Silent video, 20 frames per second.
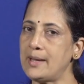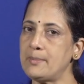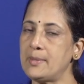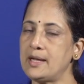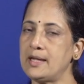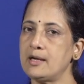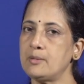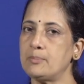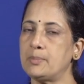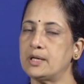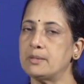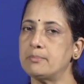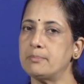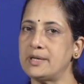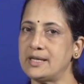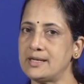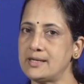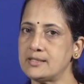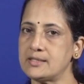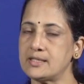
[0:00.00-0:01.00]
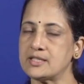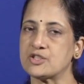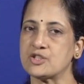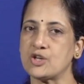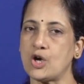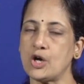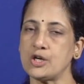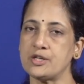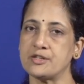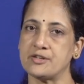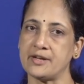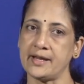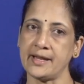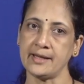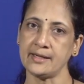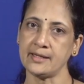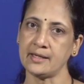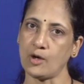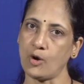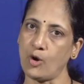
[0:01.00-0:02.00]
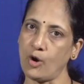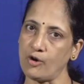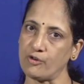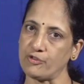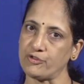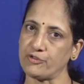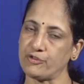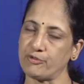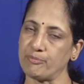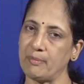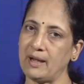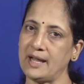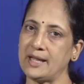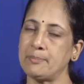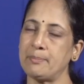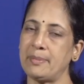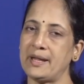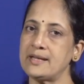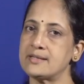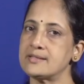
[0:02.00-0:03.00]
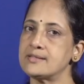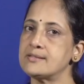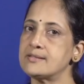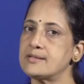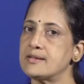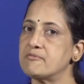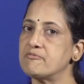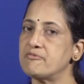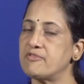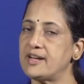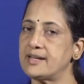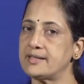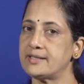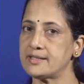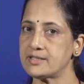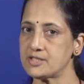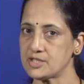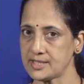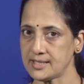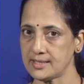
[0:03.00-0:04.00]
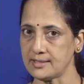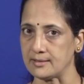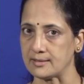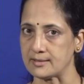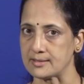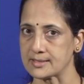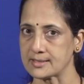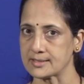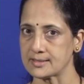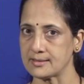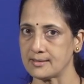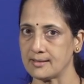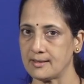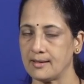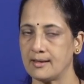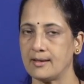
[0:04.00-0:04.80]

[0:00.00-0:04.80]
ml per minute is not drained off by patent lymphatic channels,